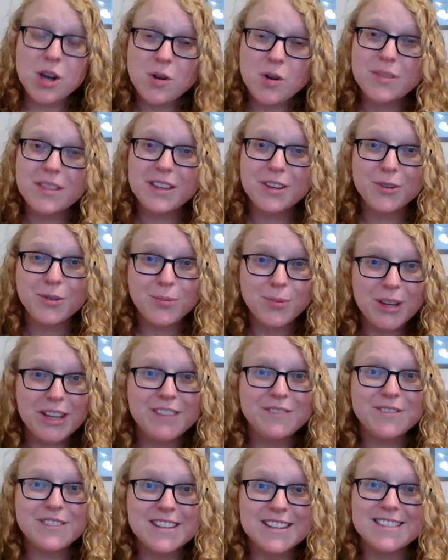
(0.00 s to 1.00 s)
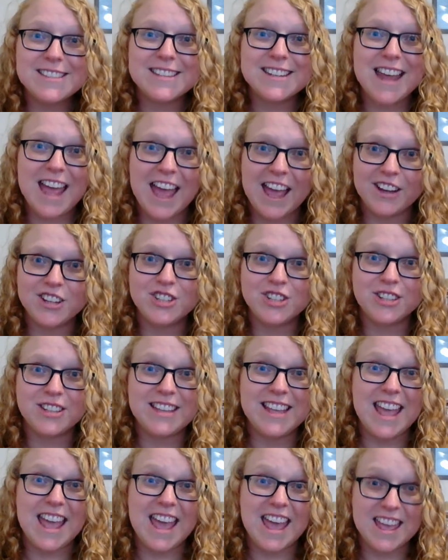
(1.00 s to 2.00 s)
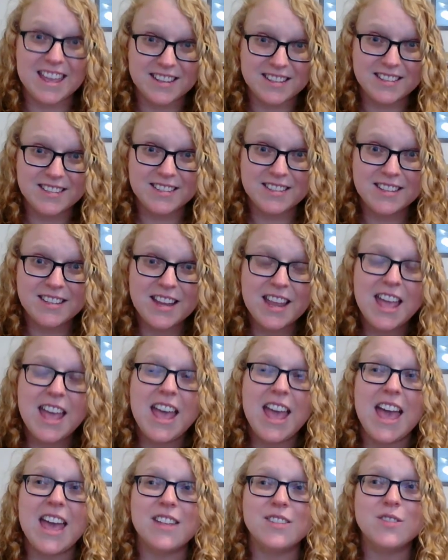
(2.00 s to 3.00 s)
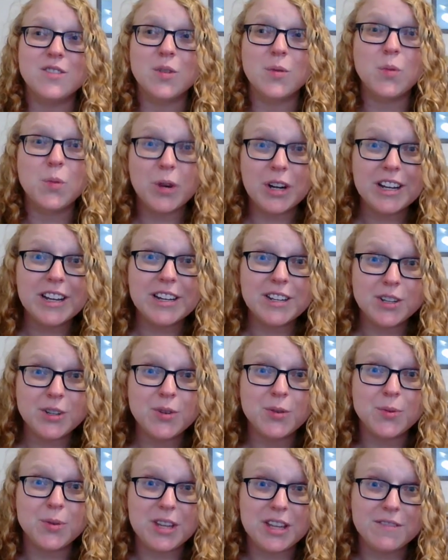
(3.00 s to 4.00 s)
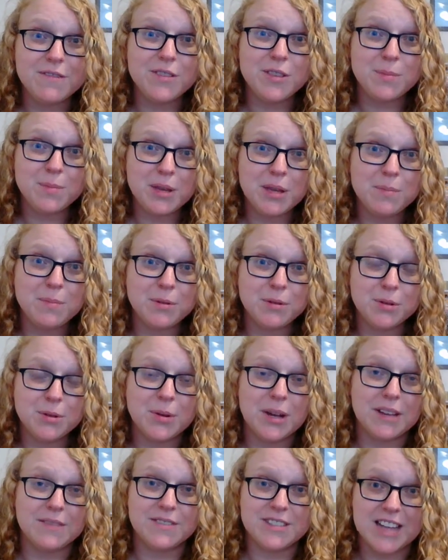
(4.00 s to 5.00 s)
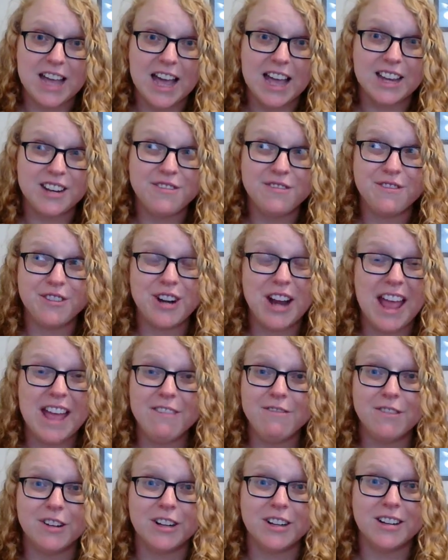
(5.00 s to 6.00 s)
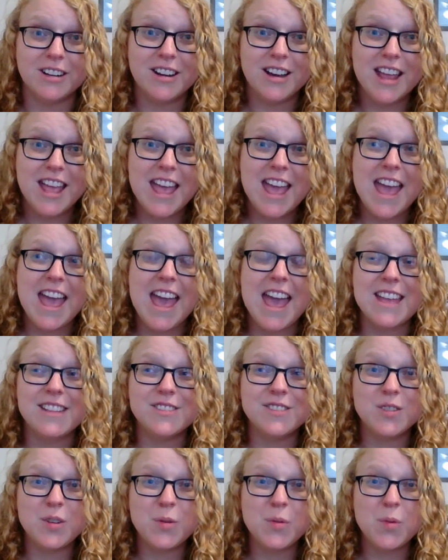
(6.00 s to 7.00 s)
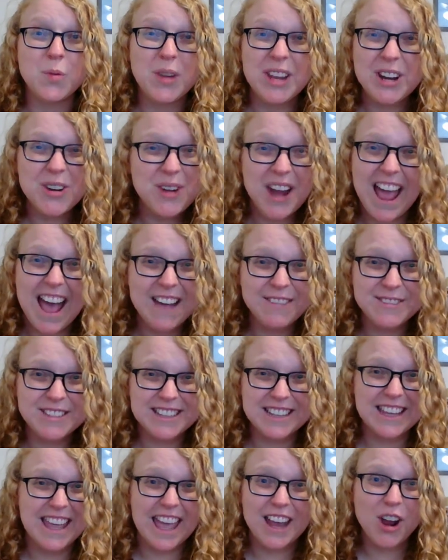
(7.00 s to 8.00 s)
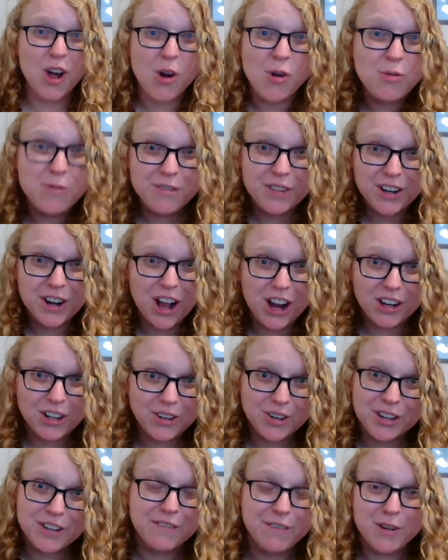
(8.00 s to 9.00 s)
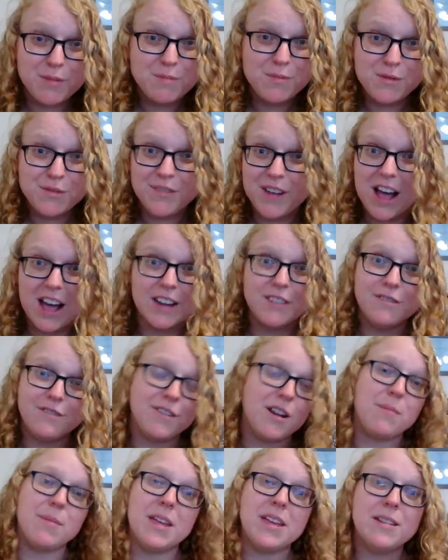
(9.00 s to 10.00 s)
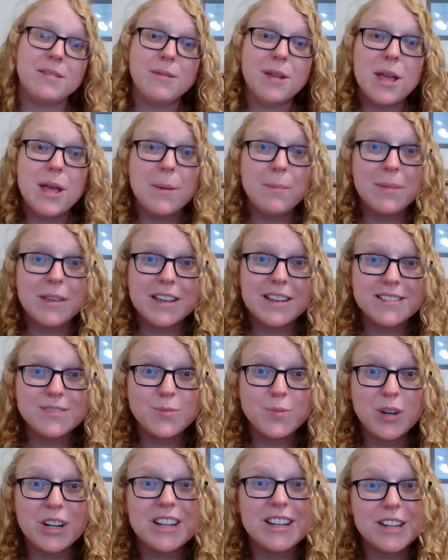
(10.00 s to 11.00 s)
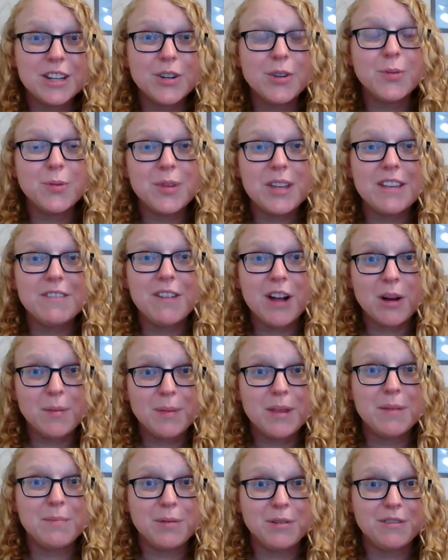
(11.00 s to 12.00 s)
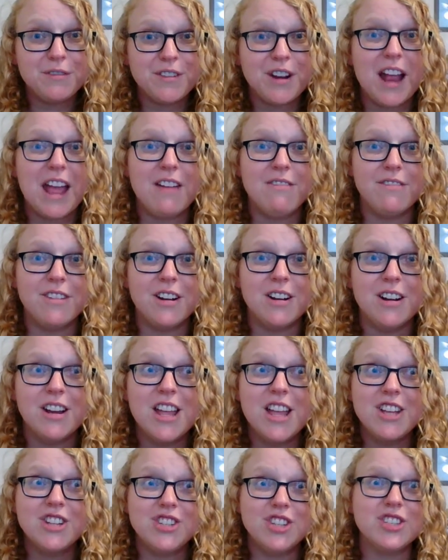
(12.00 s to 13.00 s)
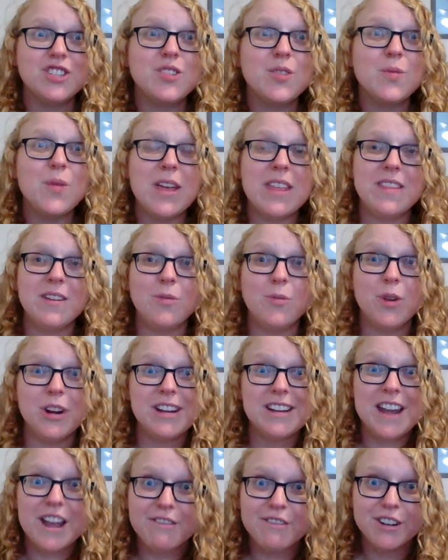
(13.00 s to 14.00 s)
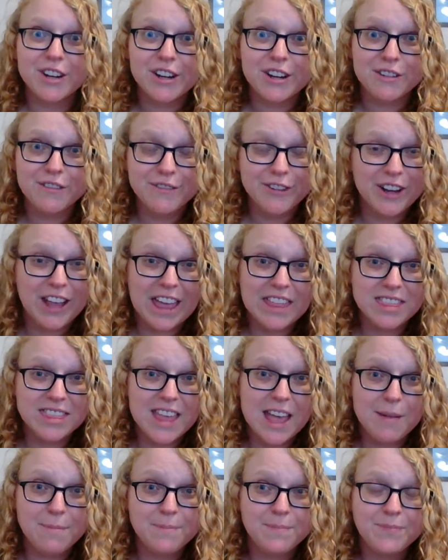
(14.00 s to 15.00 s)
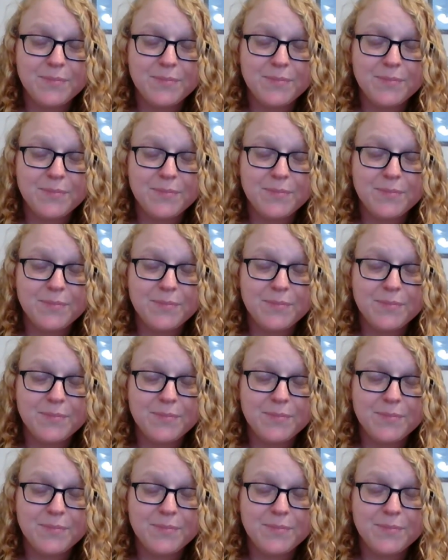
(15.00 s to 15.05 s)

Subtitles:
that grief doesn't actually end. And so we're going to grieve the people who have died forever. And so we don't have to get over our grief or move on from it because we're going to grieve our people forever, just the way that we're never going to forget them